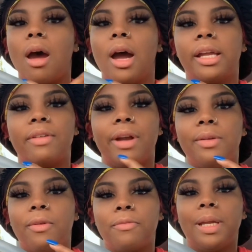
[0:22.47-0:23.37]
Uh, get
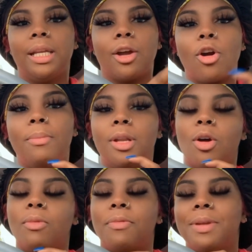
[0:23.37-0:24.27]
ready with me and come
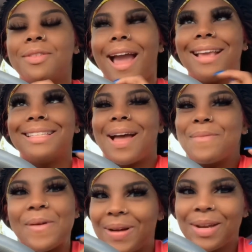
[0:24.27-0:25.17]
along with me, you guys.
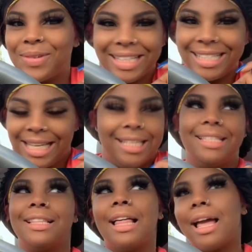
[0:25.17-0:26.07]
I'm going on a
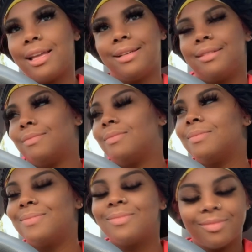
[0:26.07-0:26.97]

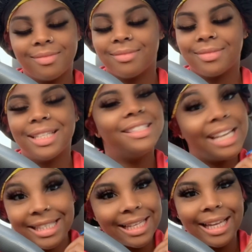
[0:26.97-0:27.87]
date, a
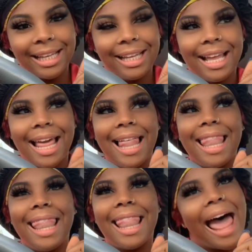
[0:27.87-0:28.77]
date date,
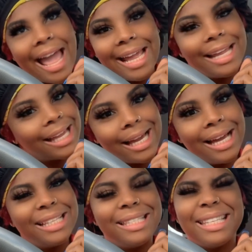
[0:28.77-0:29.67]
like
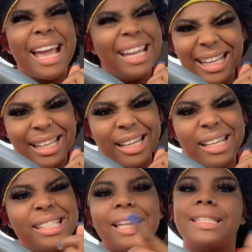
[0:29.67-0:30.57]
a date,
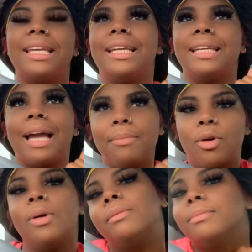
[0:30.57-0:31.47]
a date date. I'm
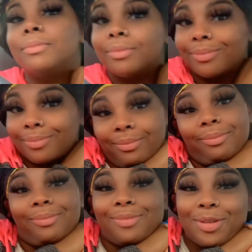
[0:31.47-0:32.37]
going.
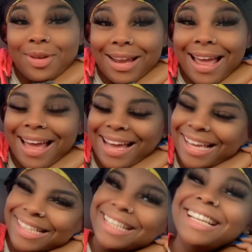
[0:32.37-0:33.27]
You
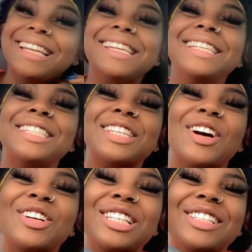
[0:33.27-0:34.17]
guys, he's
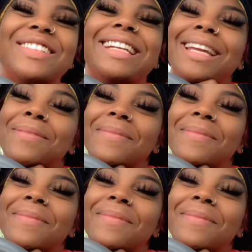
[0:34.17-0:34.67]
so dreamy.